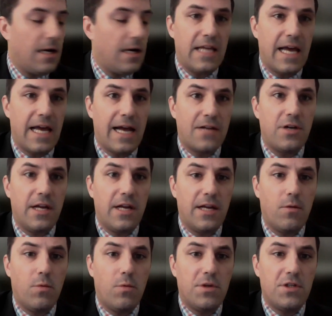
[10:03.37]
uh, to Action
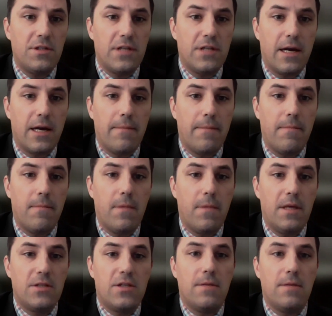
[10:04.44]
Inc., which is um,
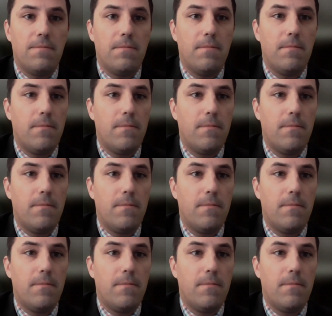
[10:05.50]
it's a